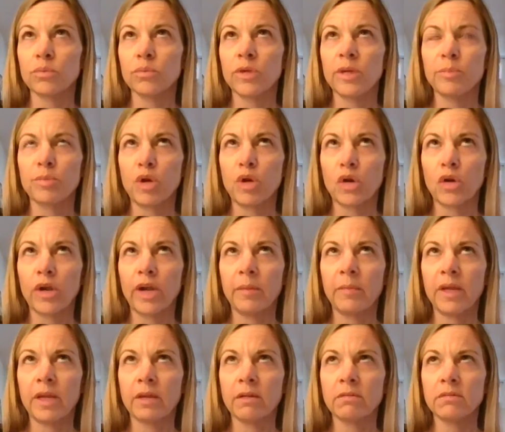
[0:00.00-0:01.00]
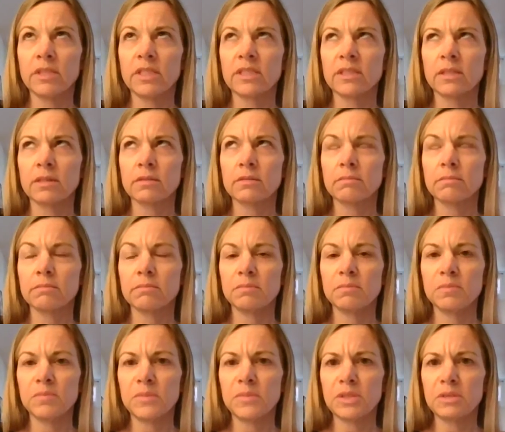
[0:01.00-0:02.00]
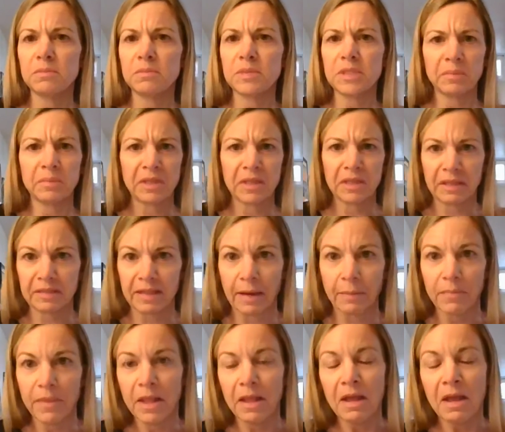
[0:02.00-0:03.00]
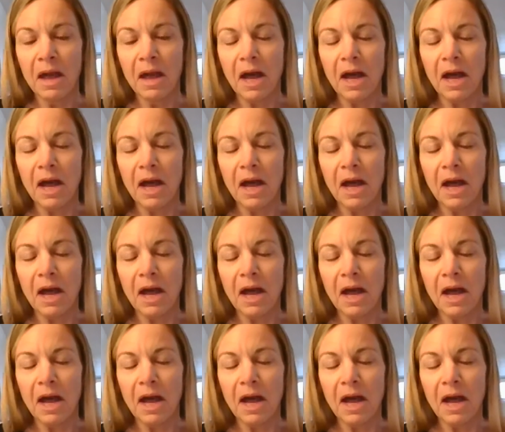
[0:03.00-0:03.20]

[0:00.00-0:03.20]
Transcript: reprogramming, something like that.